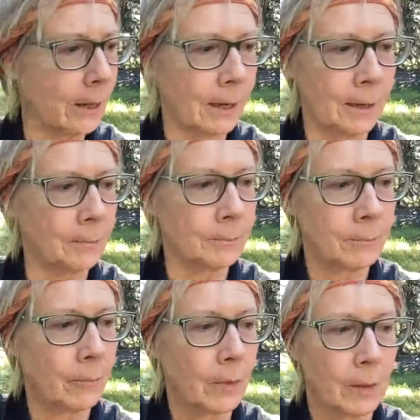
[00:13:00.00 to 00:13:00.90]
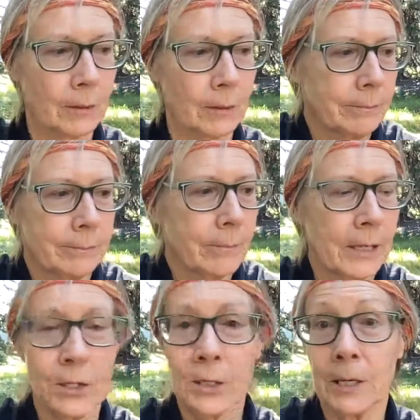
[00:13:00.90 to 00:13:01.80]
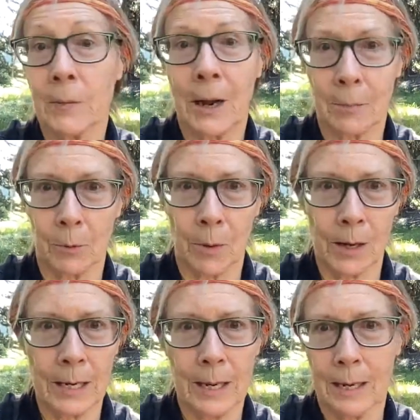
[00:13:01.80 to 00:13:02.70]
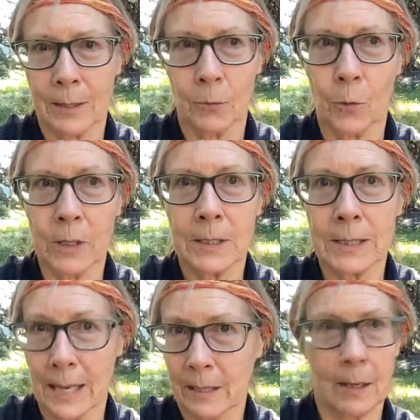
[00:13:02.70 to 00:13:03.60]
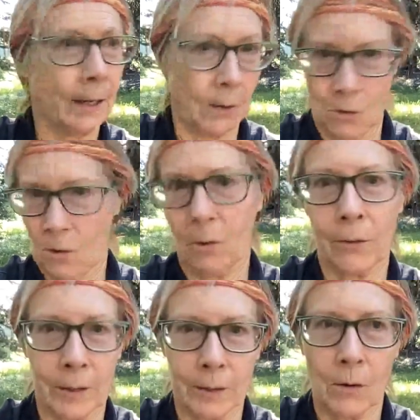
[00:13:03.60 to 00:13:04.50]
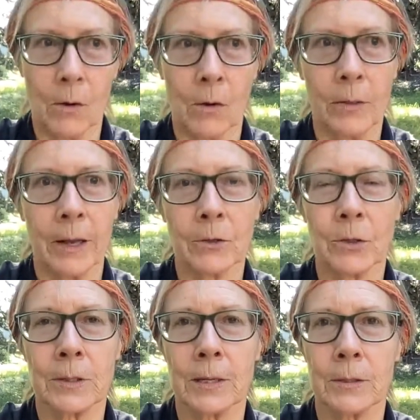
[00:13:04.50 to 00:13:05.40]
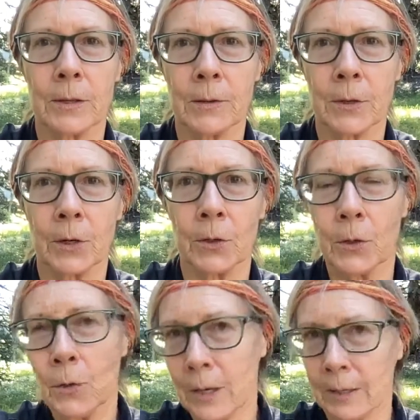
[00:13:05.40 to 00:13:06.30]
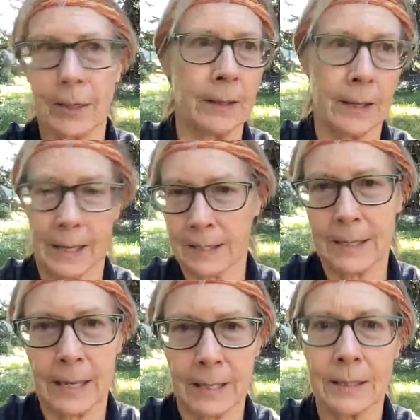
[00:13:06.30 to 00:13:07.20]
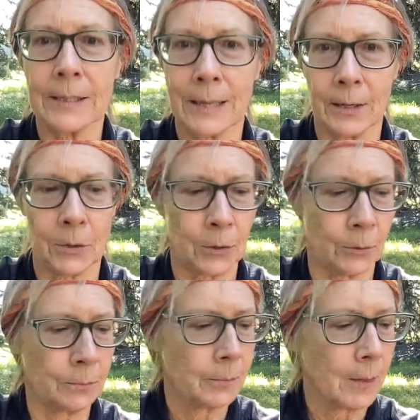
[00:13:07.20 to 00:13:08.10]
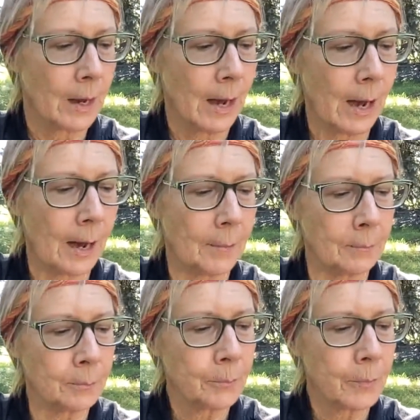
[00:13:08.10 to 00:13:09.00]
um, I just did my upper body. I did one set, like all the all the exercises I was going to do, and then the next set is set two. Um,